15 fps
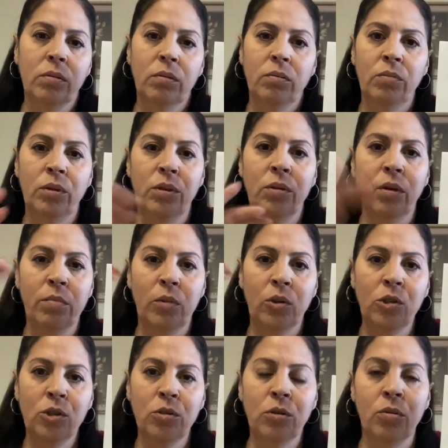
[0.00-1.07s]
with your
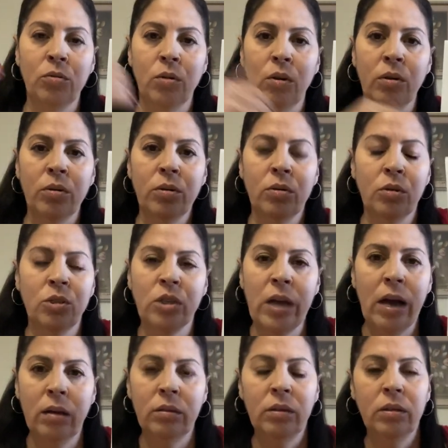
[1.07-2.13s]
emotional growth,
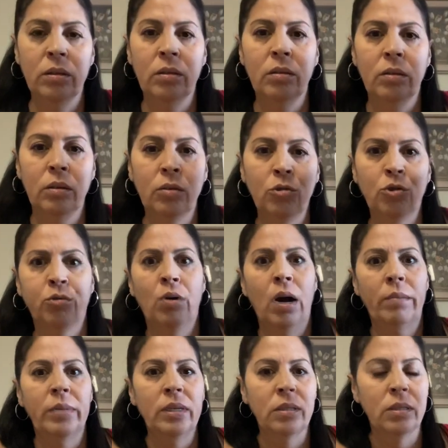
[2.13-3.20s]
childhood
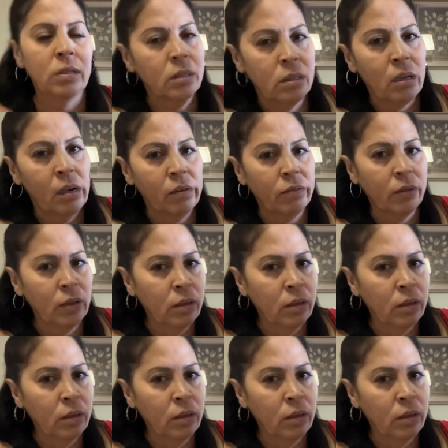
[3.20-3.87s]
traumas and stuff.